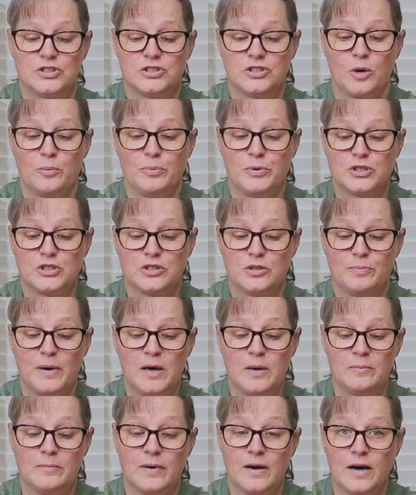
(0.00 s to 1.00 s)
just don't push the
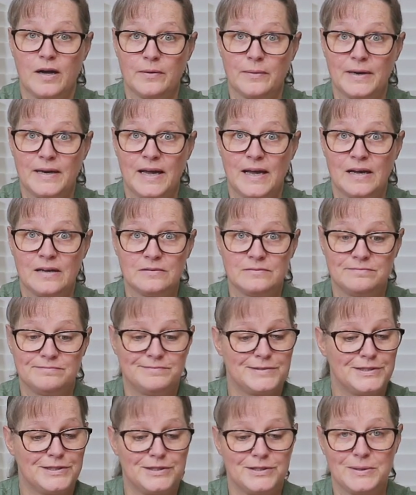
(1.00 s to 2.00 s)
pump all the way down.
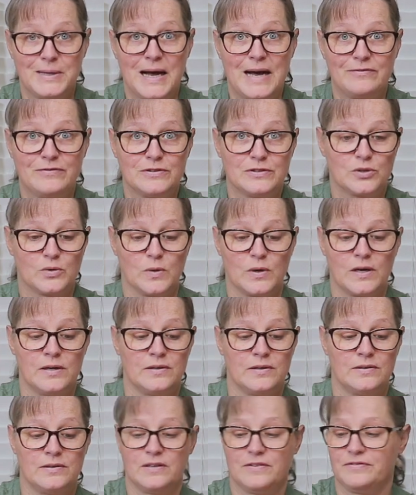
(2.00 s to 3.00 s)
Just do half a
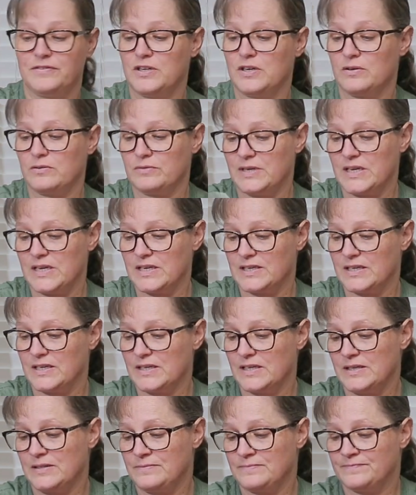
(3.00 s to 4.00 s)
squirt if you don't need a
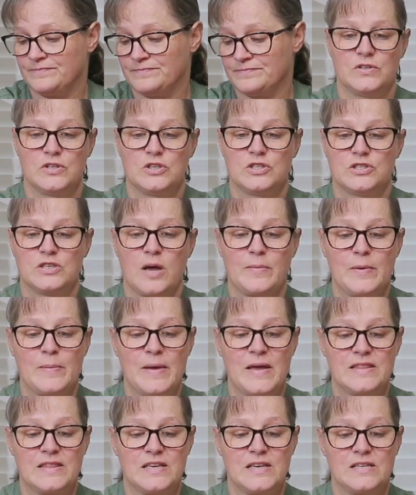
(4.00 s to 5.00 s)
ton. You just saw me
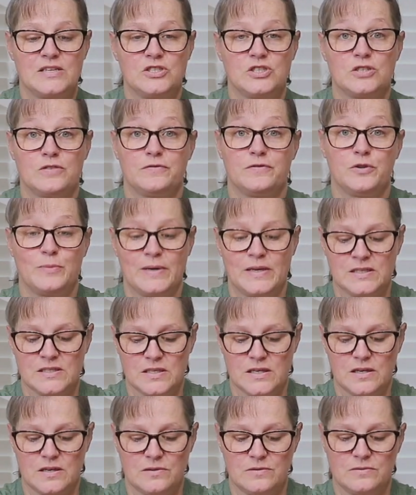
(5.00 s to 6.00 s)
make these just a few minutes
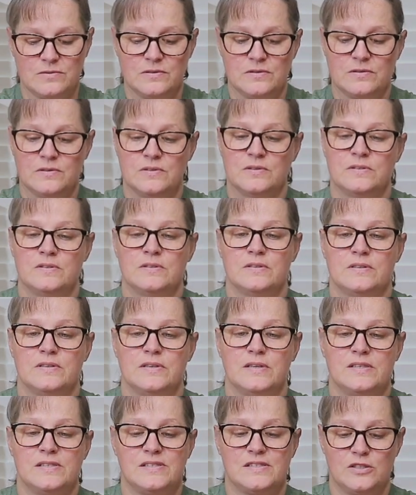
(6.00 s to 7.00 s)
ago.
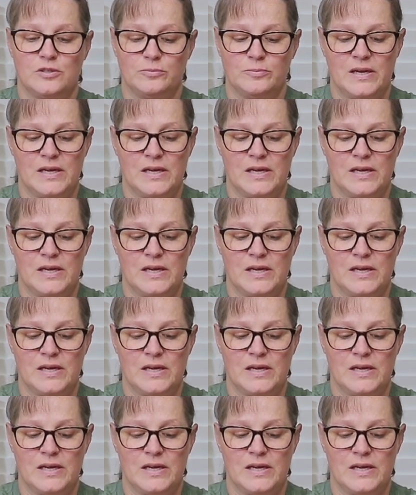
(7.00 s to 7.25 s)
It's still